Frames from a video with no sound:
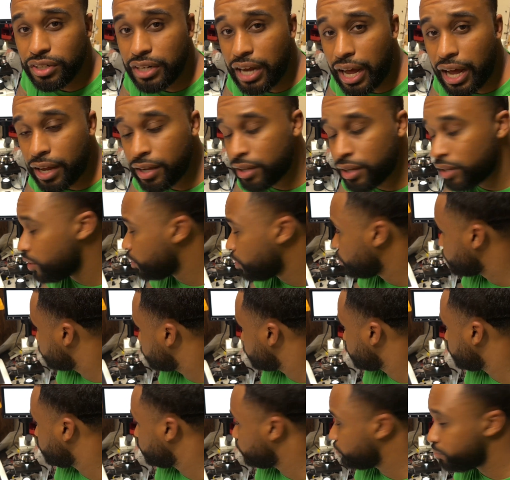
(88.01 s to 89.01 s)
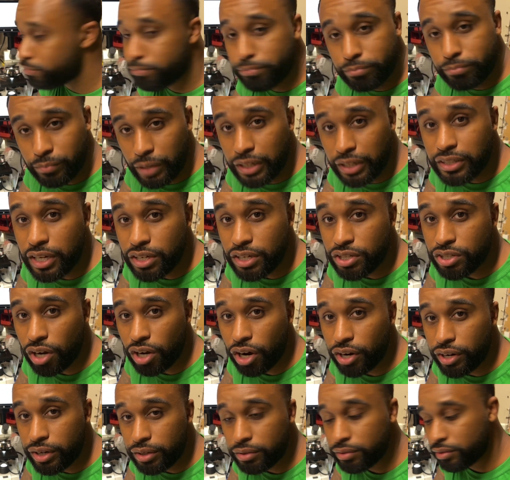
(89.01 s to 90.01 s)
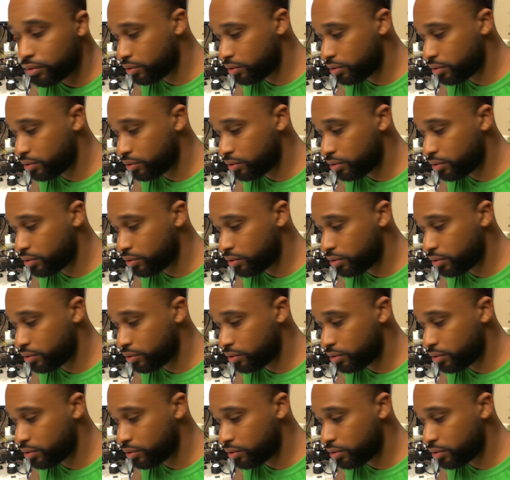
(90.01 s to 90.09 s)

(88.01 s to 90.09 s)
not. So let's get started.